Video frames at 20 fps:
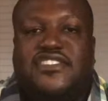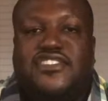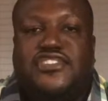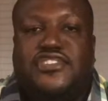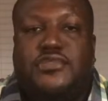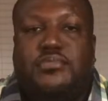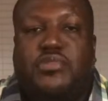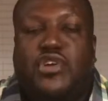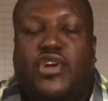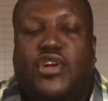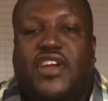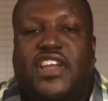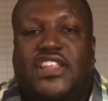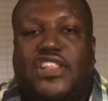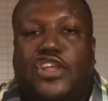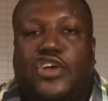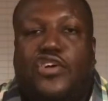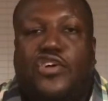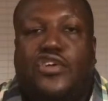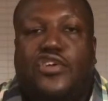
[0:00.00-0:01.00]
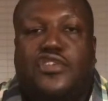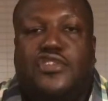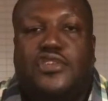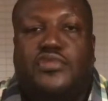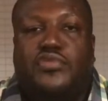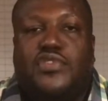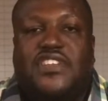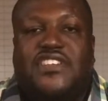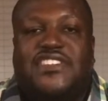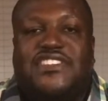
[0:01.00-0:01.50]
Jabari Long, the
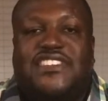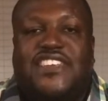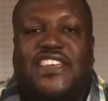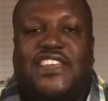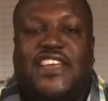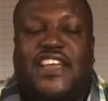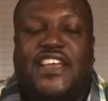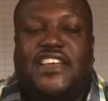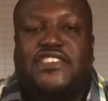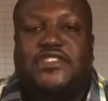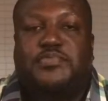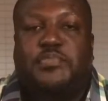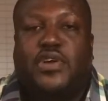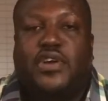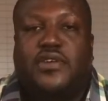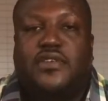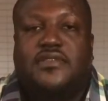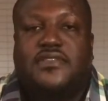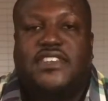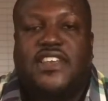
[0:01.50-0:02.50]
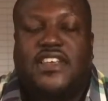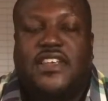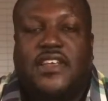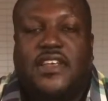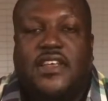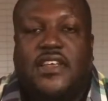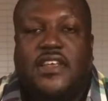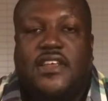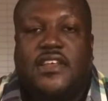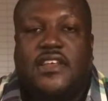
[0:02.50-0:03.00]
real estate expert,
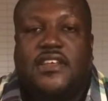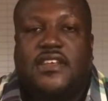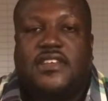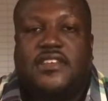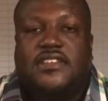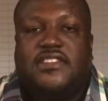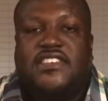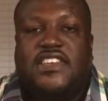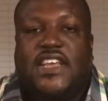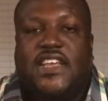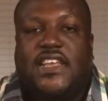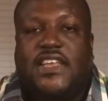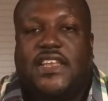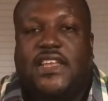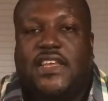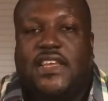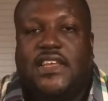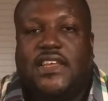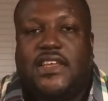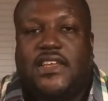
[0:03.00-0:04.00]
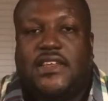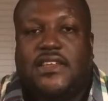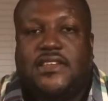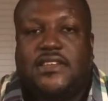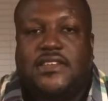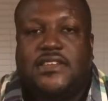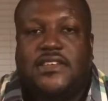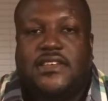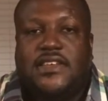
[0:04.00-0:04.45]
checking in.